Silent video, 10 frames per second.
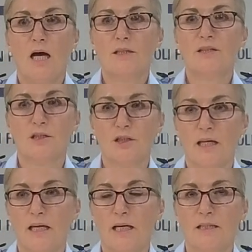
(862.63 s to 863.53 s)

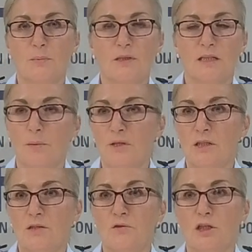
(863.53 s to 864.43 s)
sexually explicit
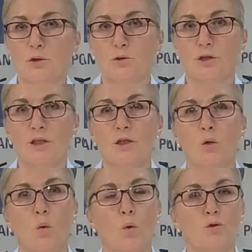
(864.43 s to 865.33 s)
images of children
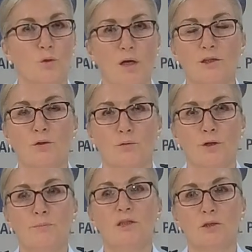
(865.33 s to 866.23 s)
or try to
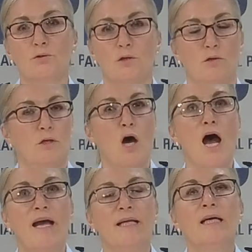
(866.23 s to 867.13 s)
groom children
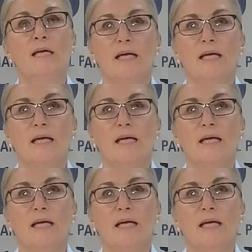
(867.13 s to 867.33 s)
online